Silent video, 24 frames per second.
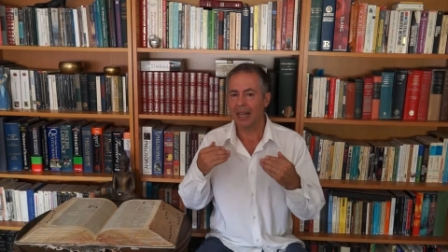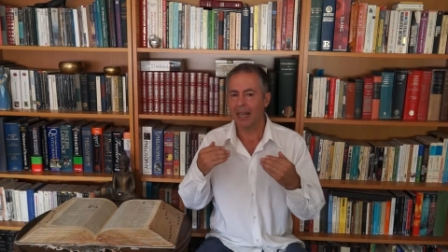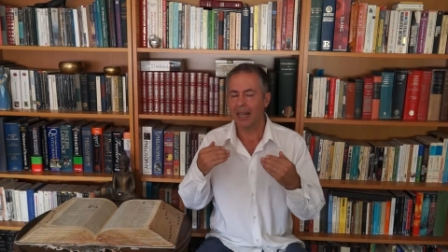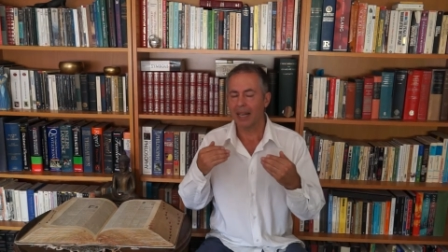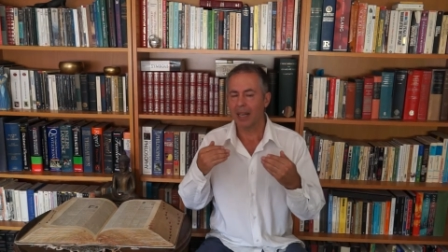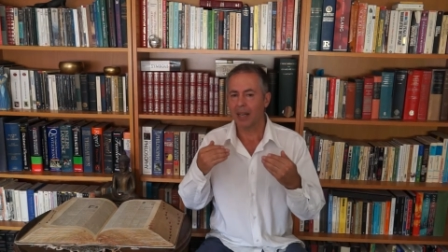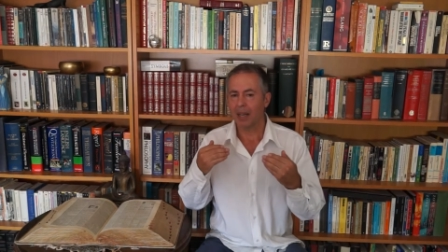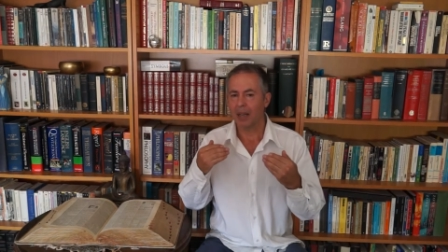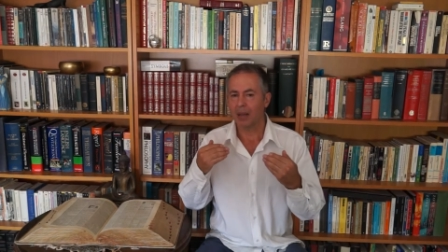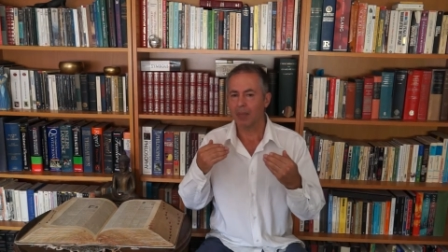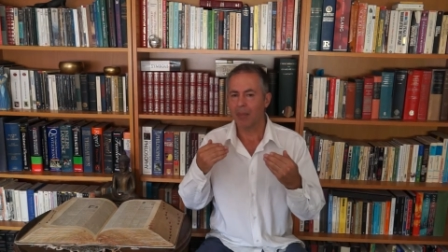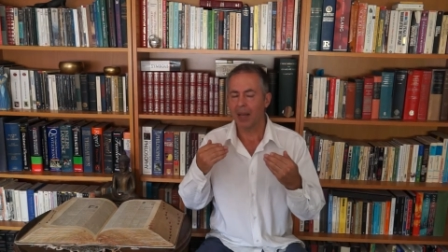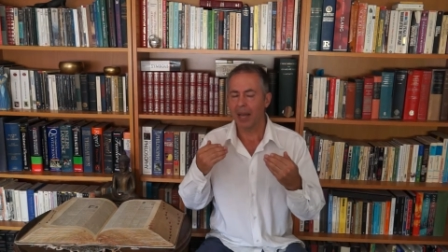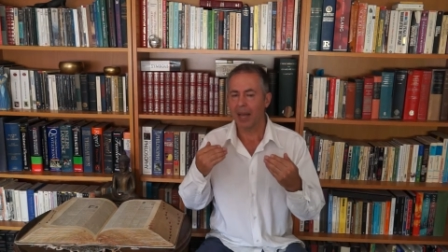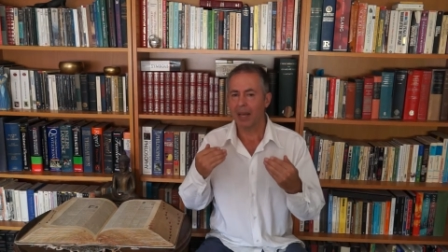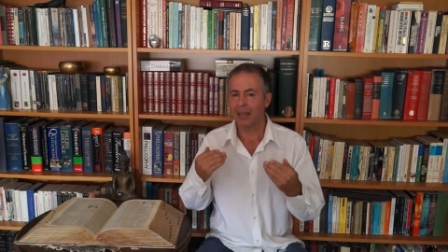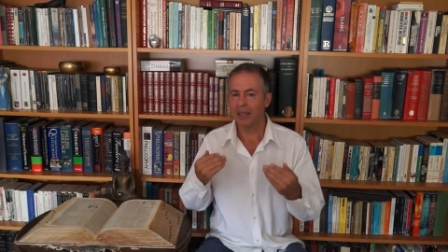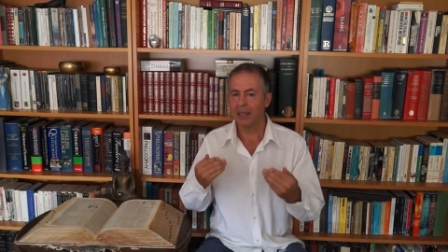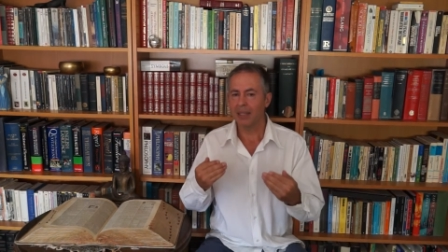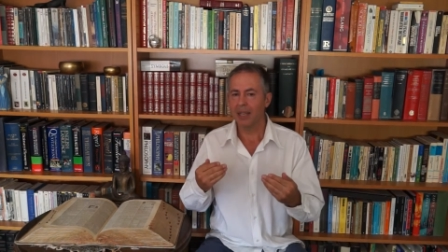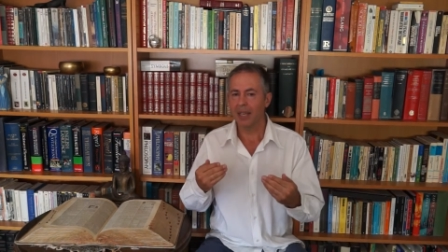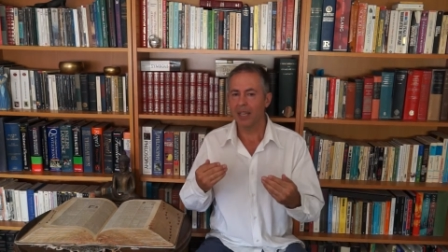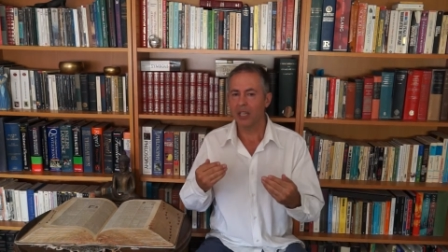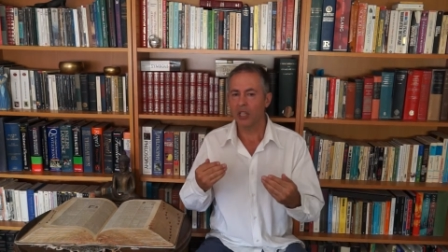
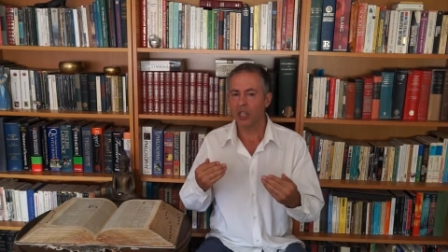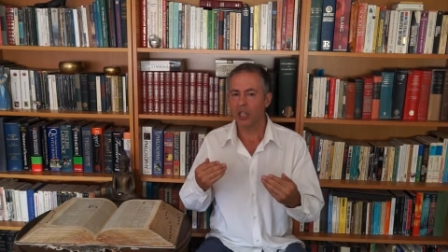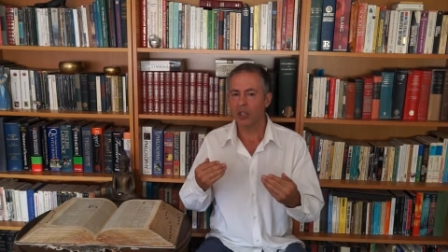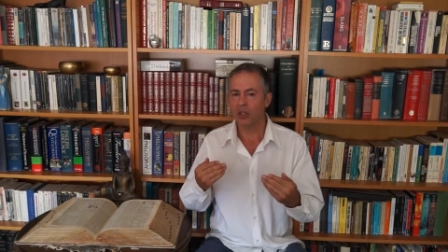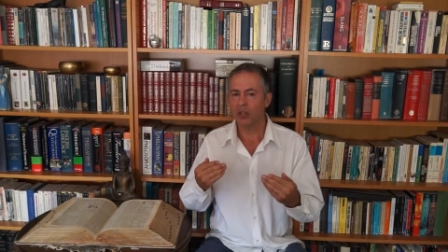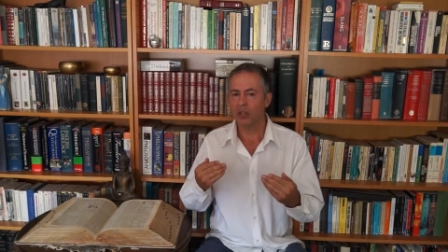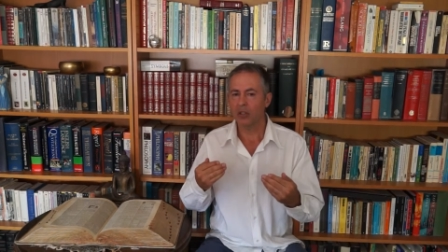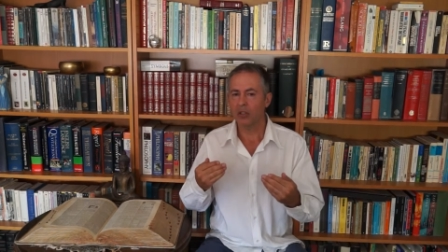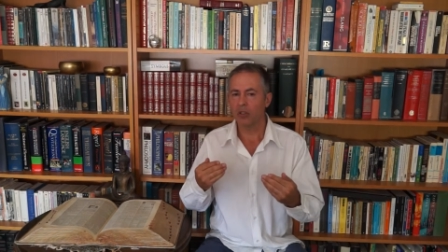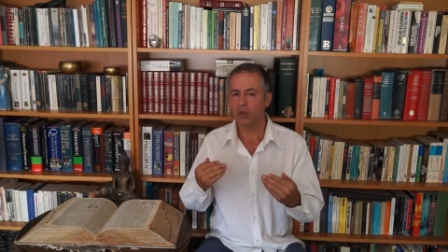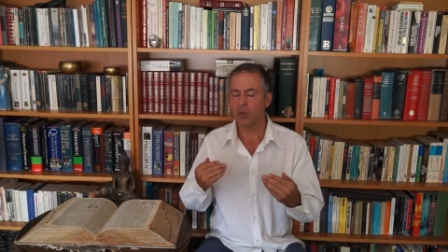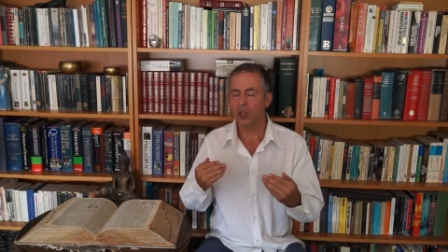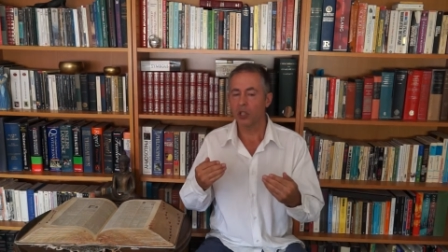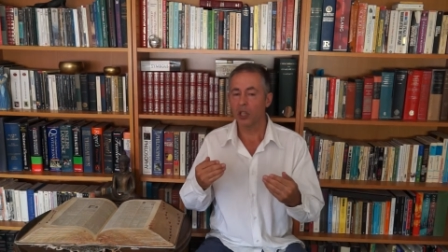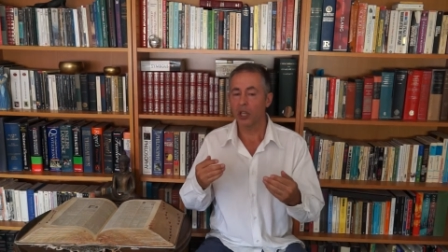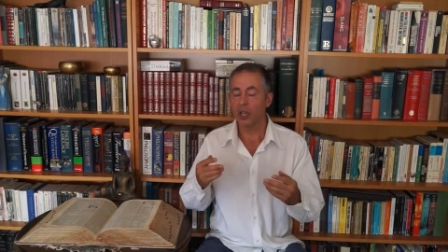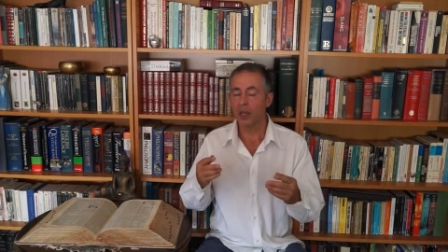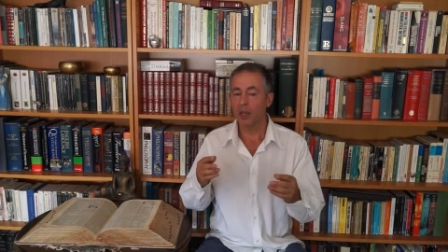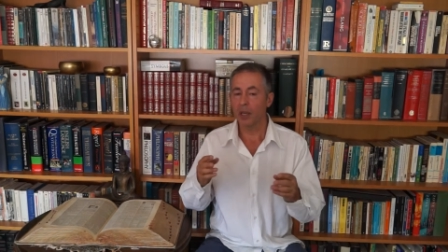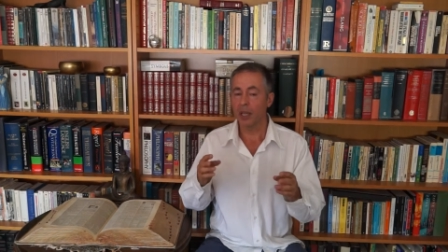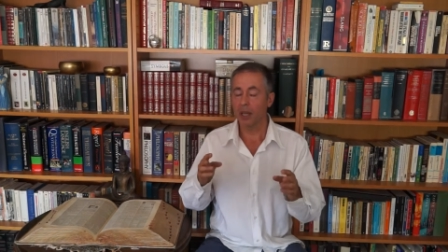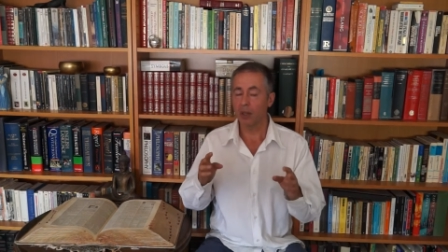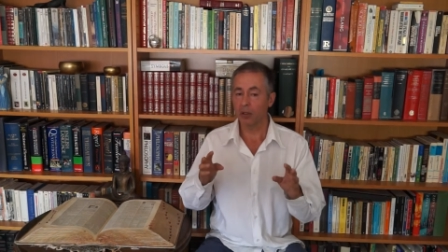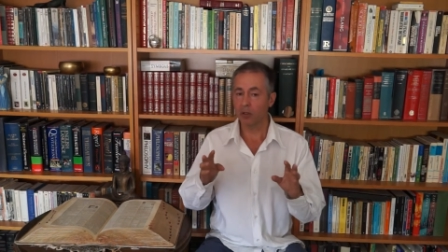allegations which can
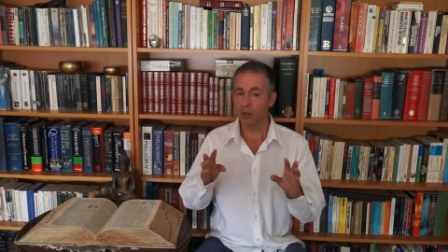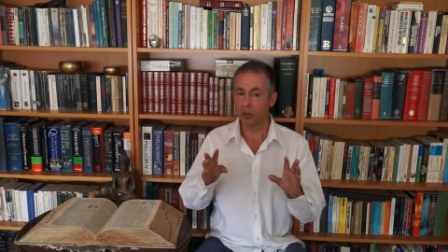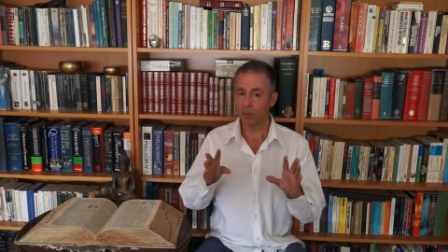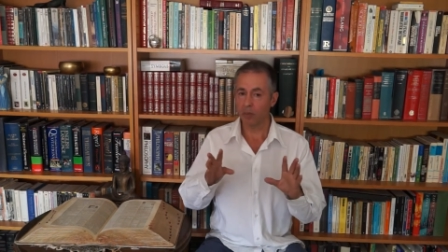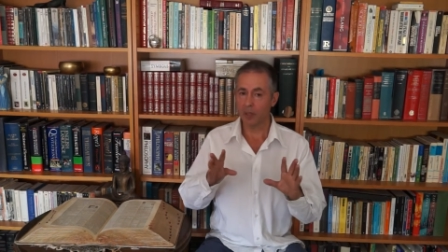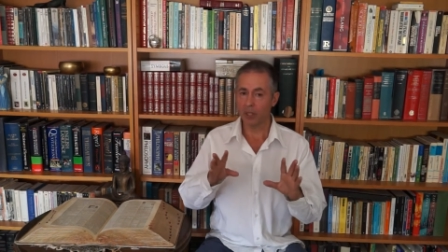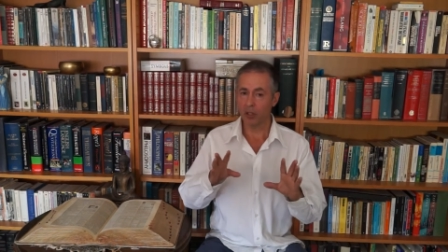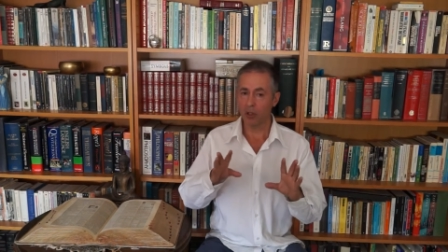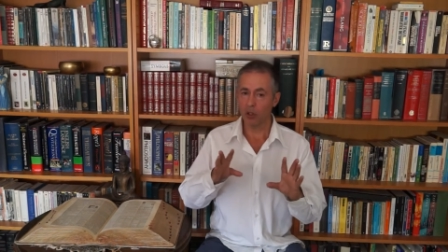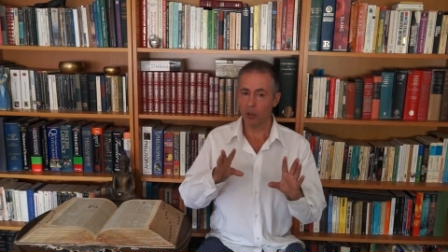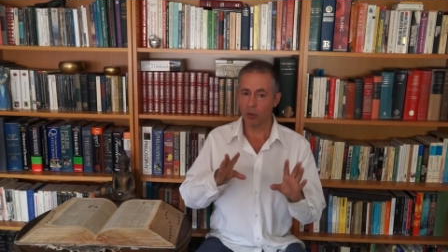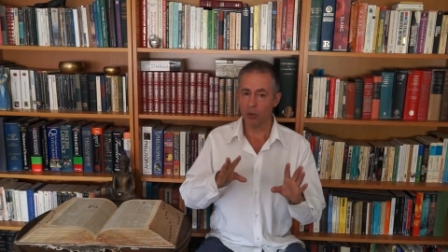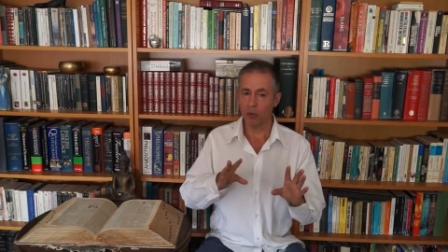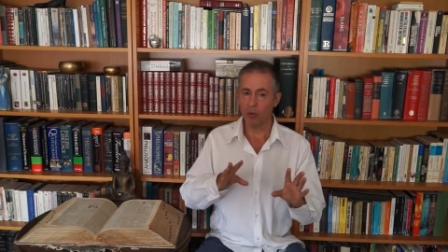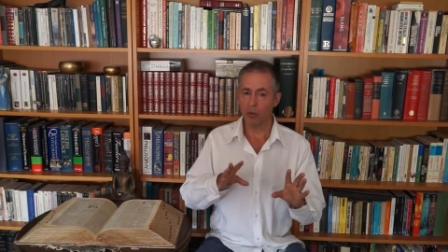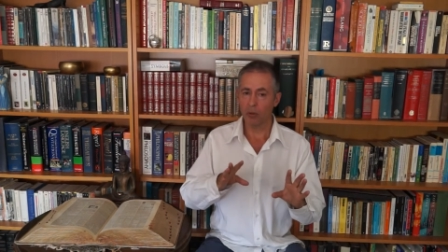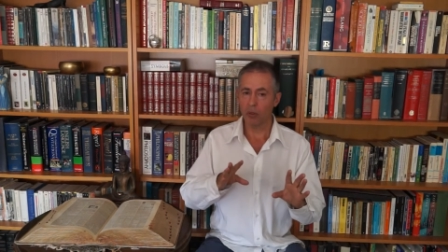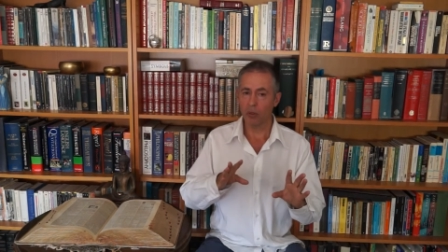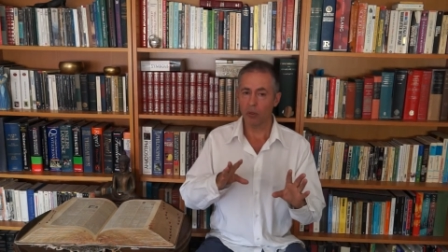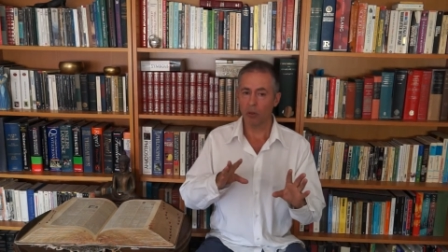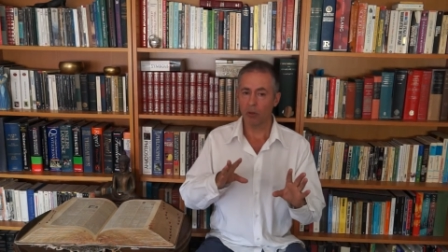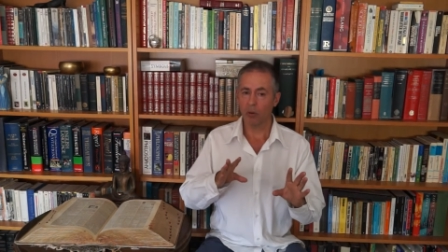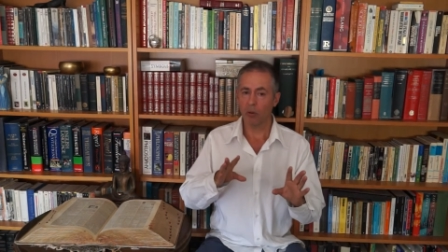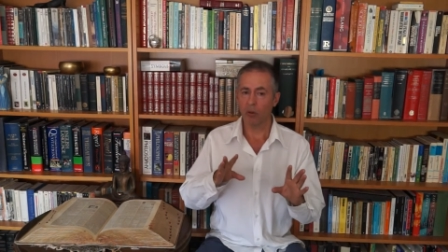be held to be
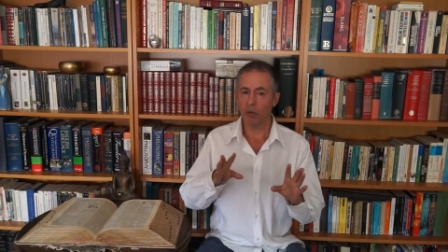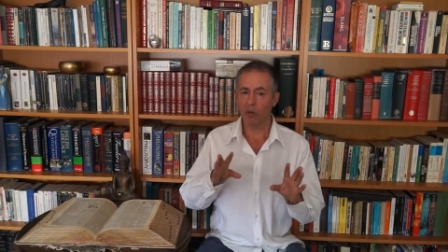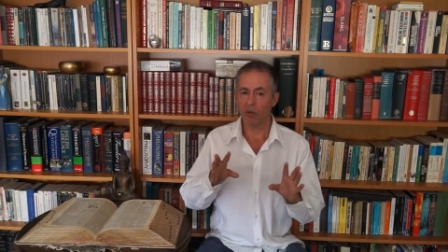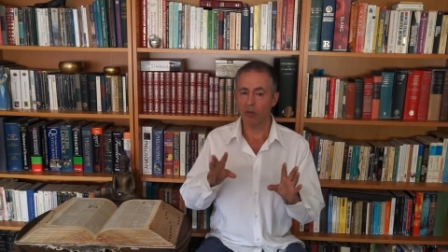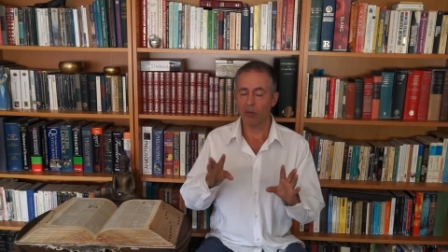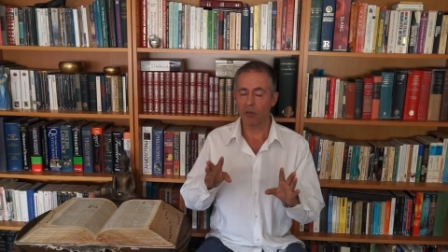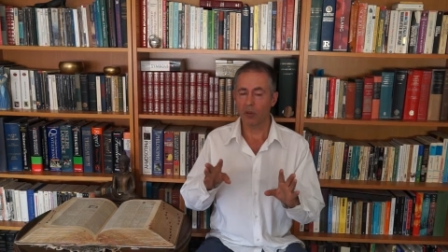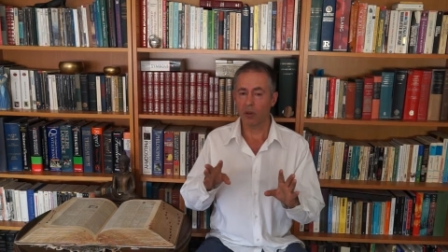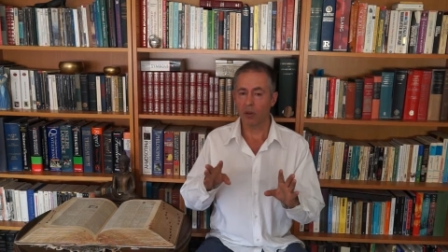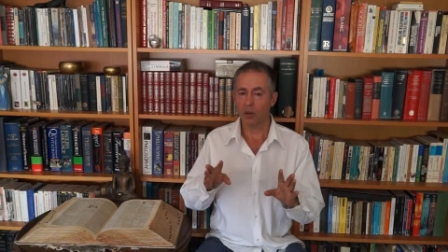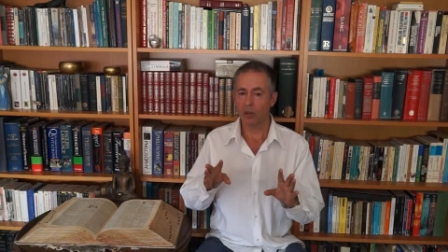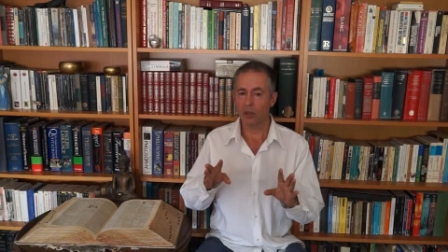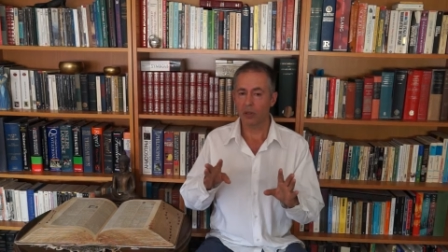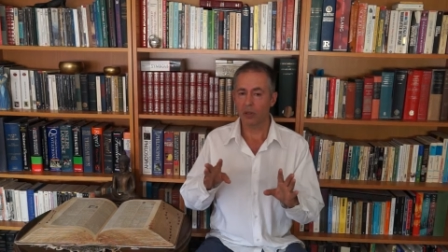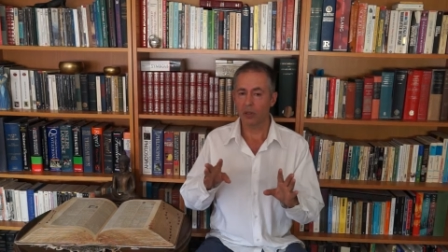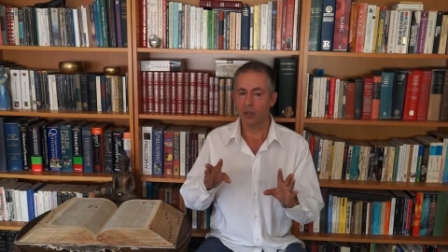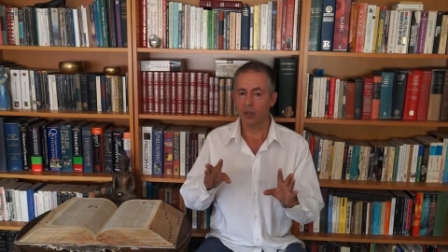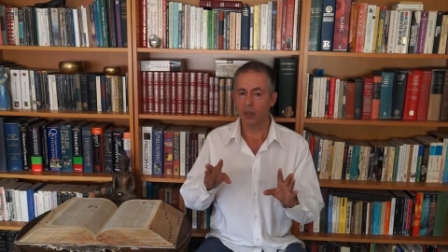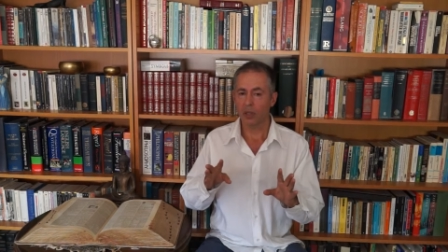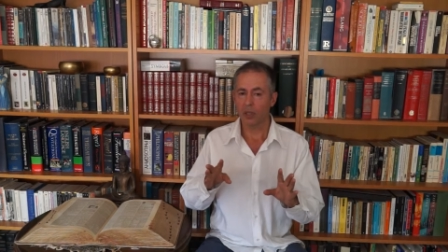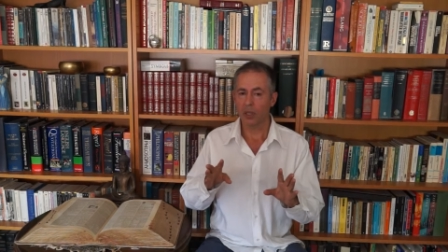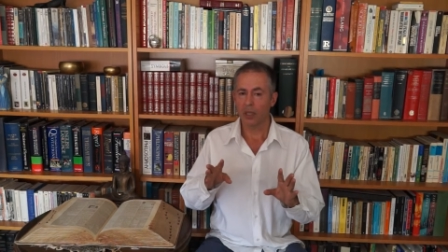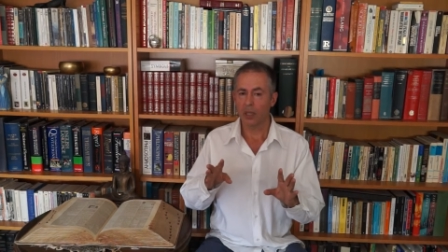true or false.